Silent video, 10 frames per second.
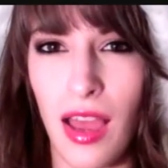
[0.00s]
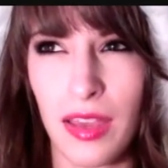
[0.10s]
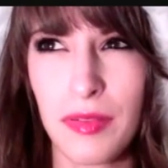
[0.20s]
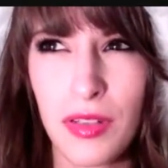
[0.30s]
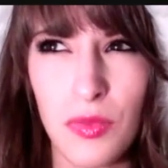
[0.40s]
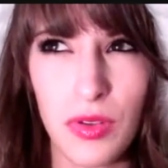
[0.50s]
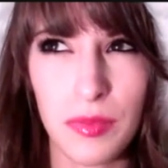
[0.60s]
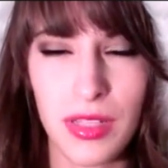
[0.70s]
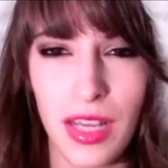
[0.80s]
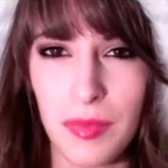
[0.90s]
I'm in a
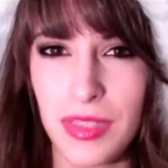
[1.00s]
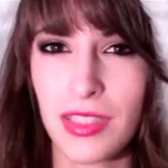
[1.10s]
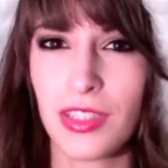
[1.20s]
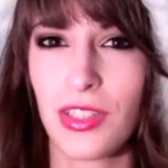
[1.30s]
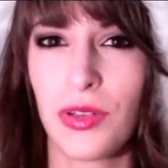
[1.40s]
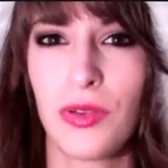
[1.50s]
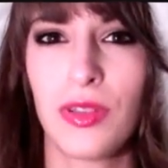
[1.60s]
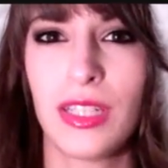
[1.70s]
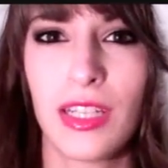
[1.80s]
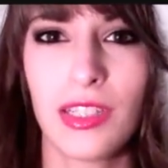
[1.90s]
warm climate, so
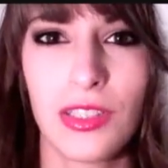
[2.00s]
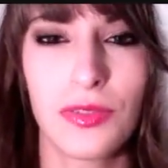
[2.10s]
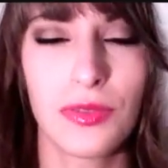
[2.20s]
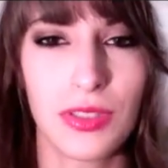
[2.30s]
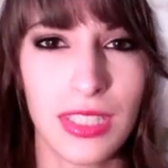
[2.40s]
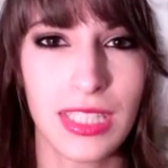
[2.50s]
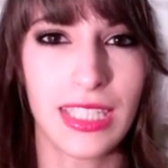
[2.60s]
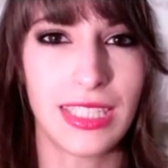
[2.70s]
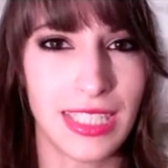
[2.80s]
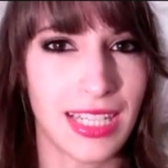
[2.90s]
it doesn't
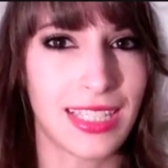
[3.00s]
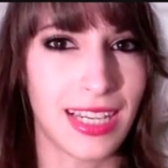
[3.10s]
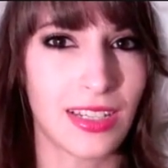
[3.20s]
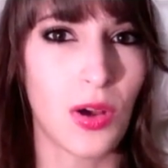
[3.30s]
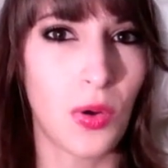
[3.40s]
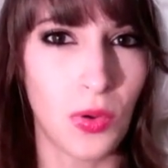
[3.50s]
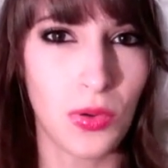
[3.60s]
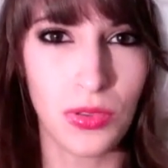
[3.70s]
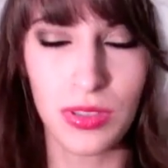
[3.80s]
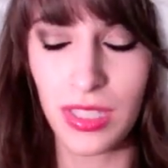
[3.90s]
really get that
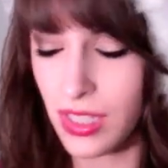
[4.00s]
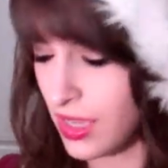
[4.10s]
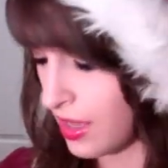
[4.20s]
cold,